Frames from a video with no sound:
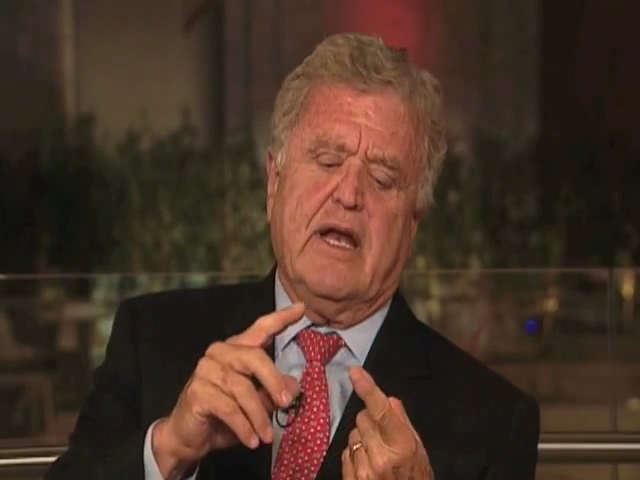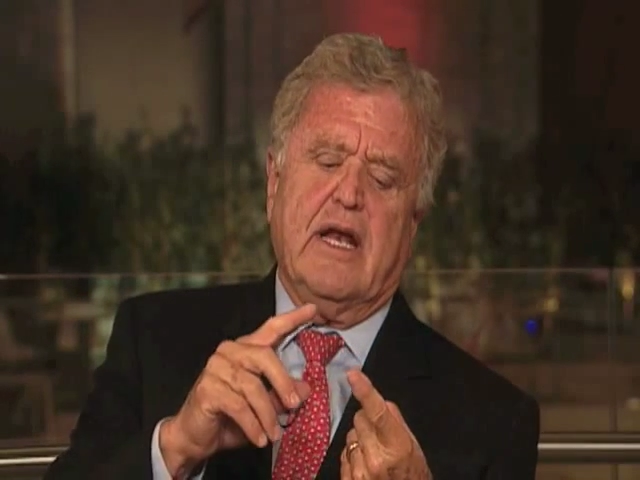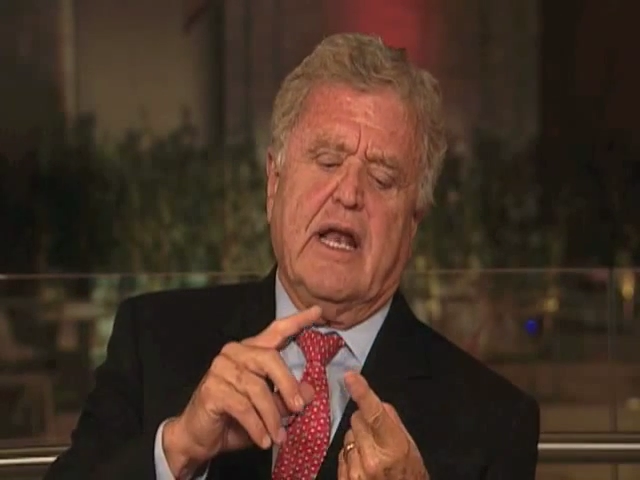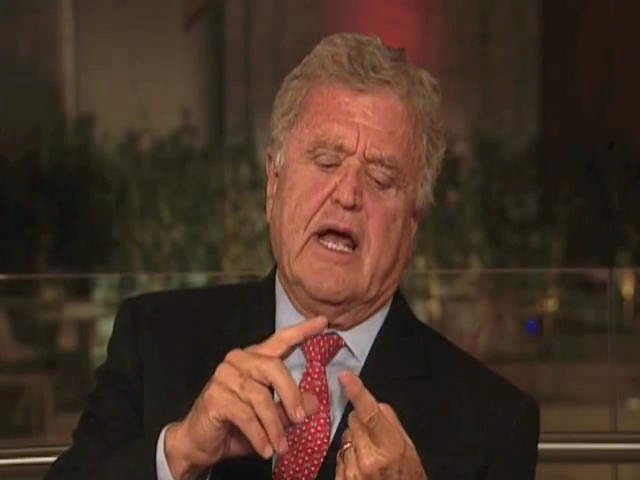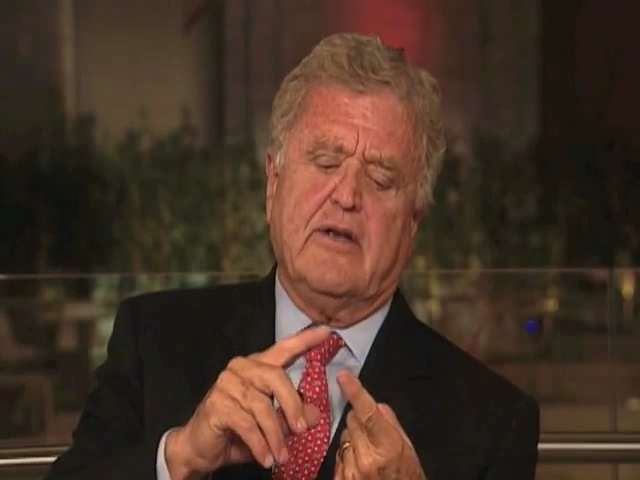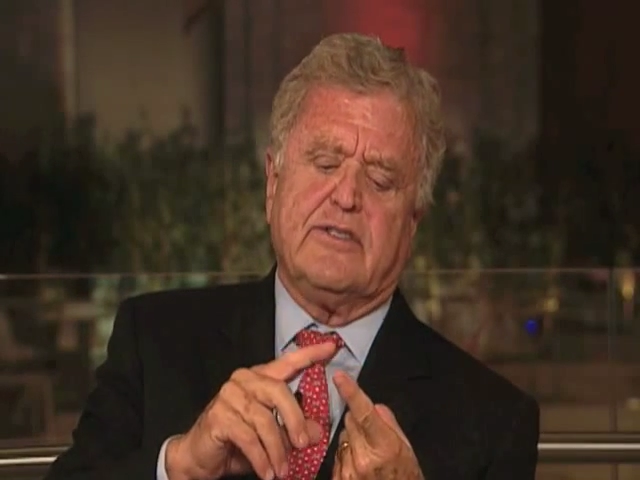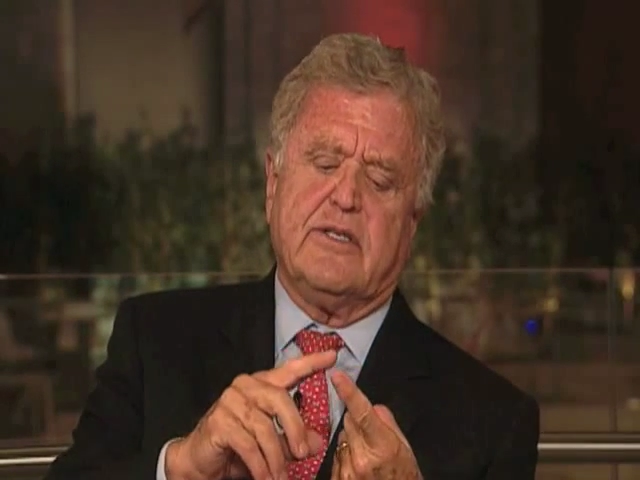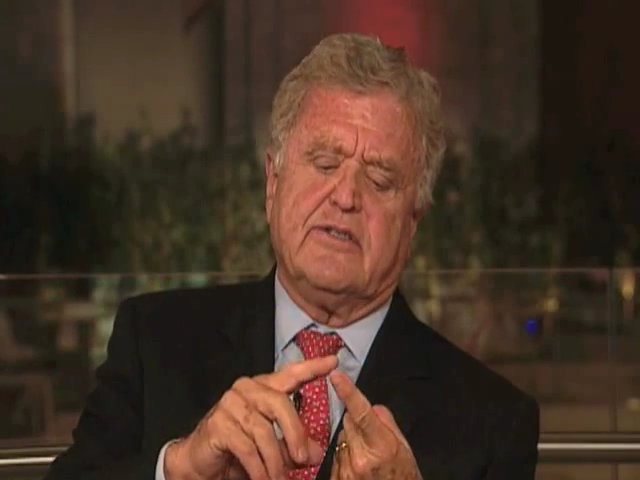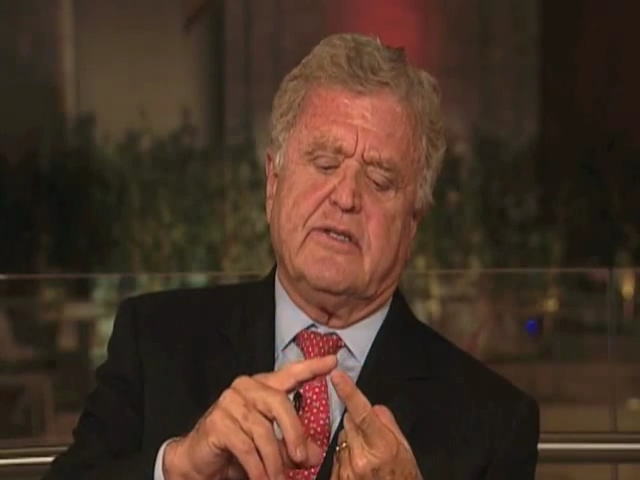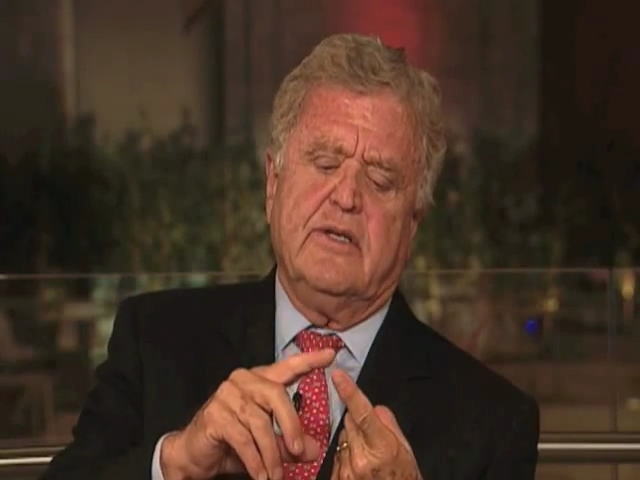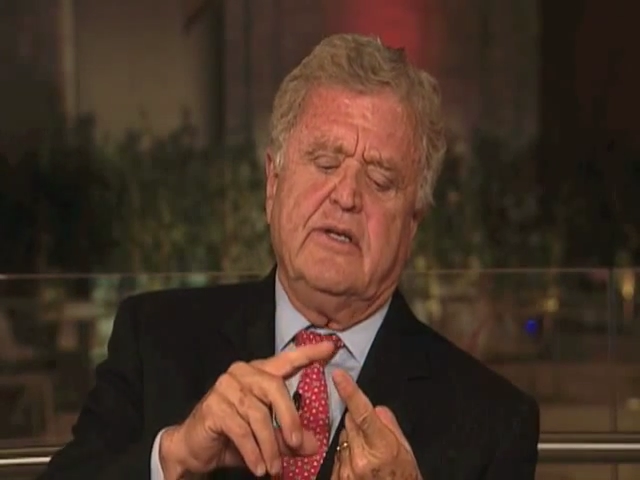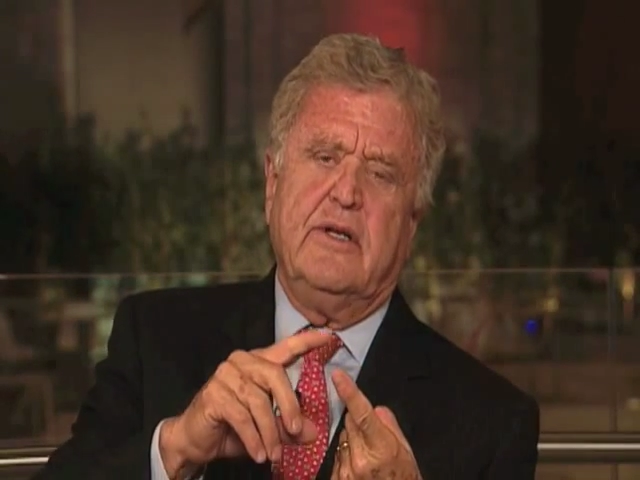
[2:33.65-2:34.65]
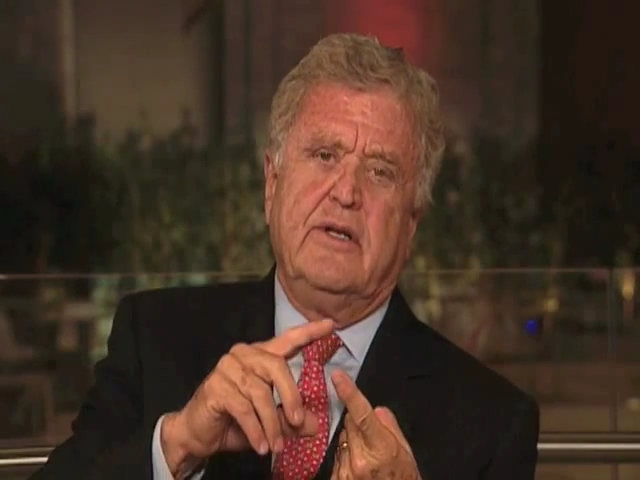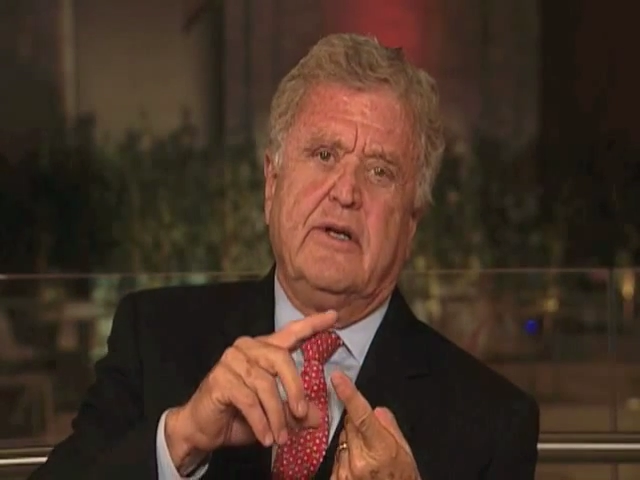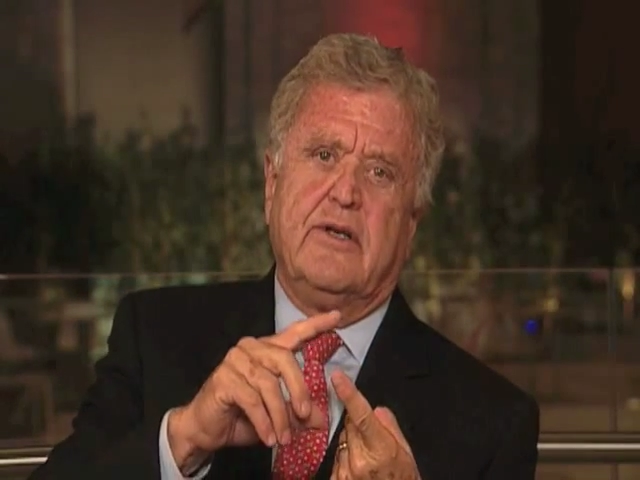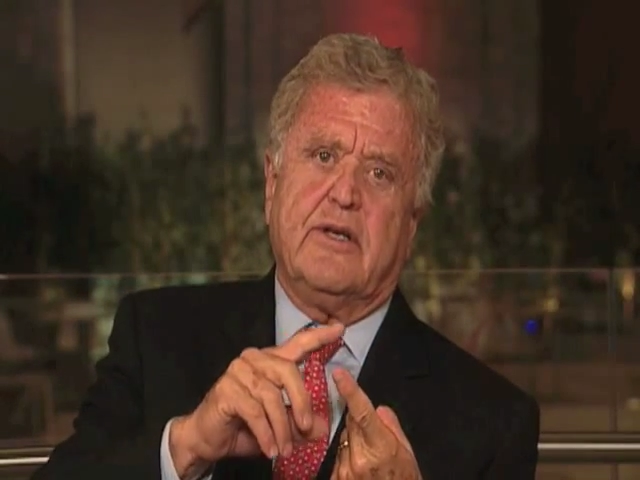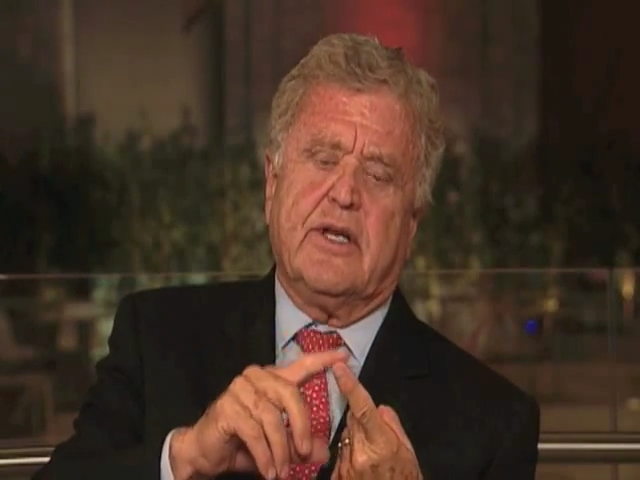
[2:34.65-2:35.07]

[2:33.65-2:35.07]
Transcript: It allows us to